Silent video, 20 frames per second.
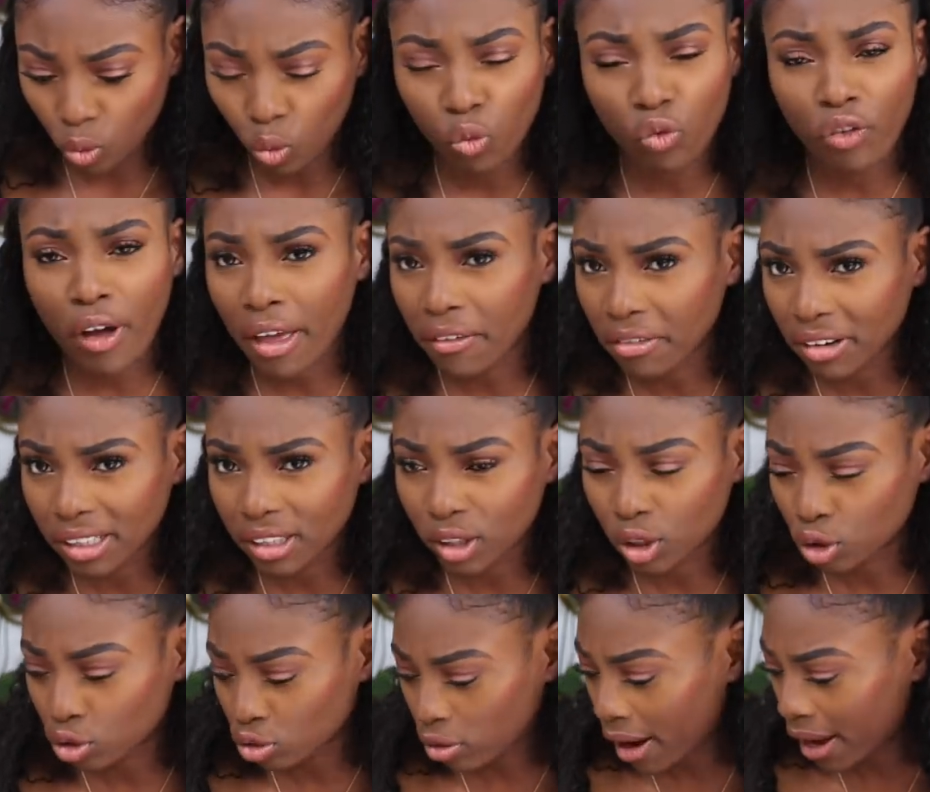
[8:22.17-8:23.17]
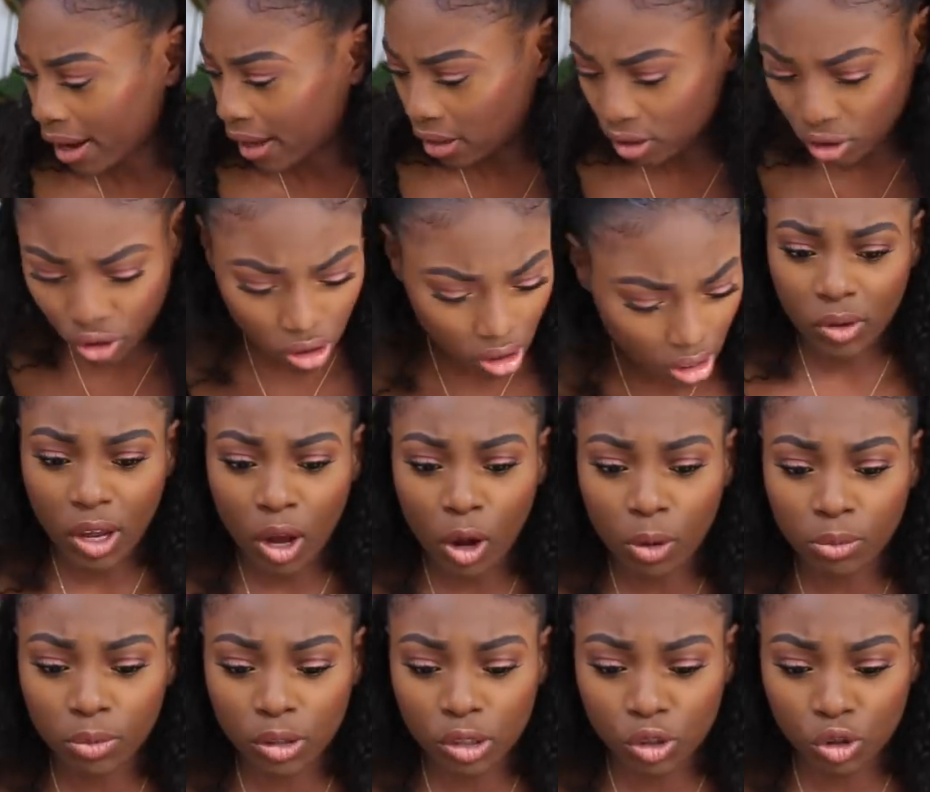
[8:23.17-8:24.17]
Very strange. We
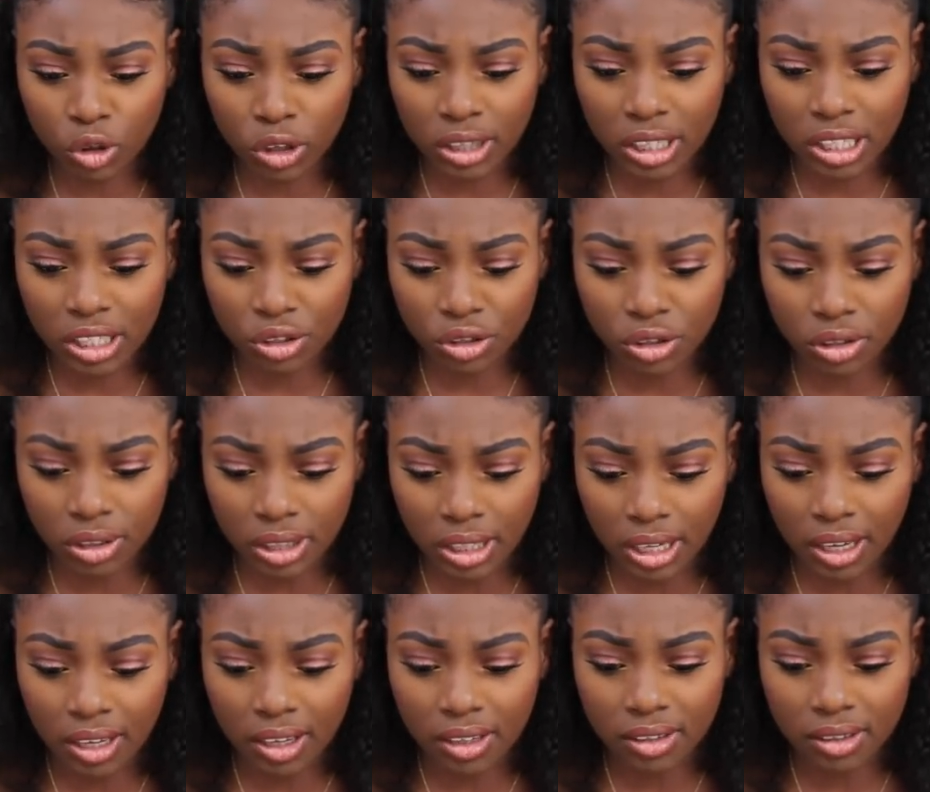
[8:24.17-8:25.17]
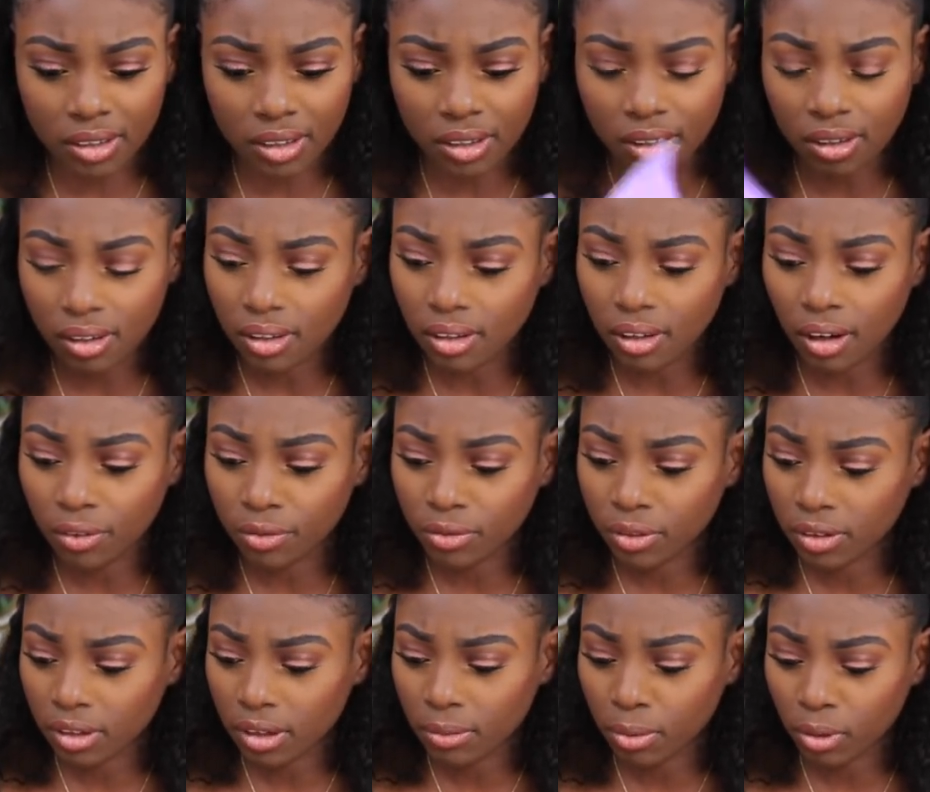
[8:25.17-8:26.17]
hope you enjoy these goodies. Love
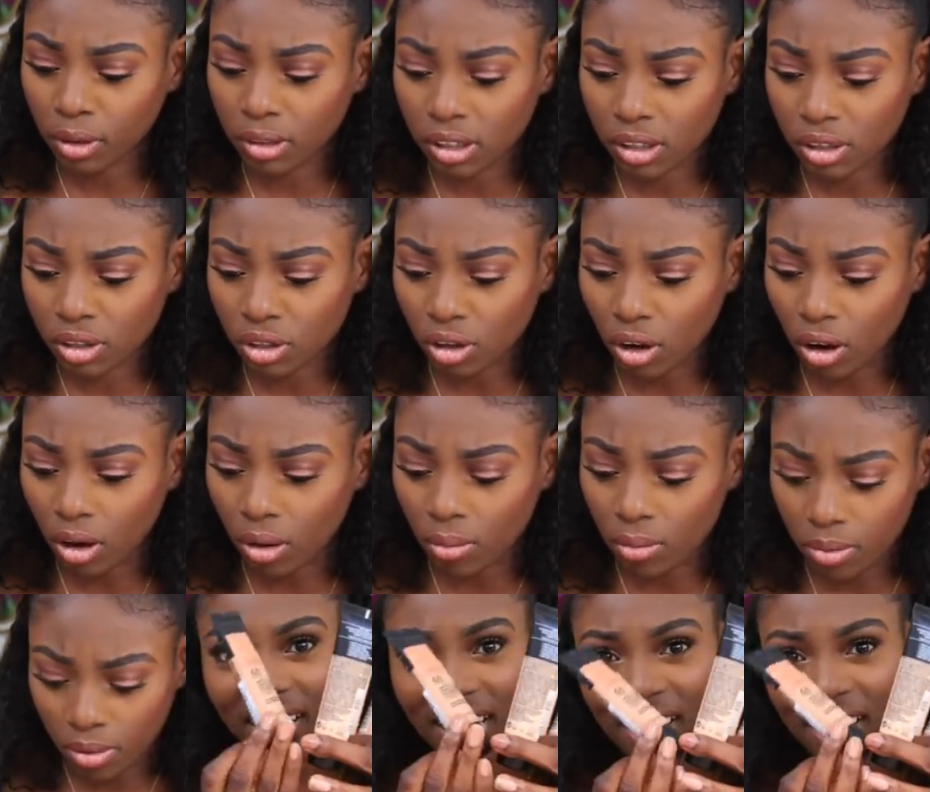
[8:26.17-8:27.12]
from the Bodyshop.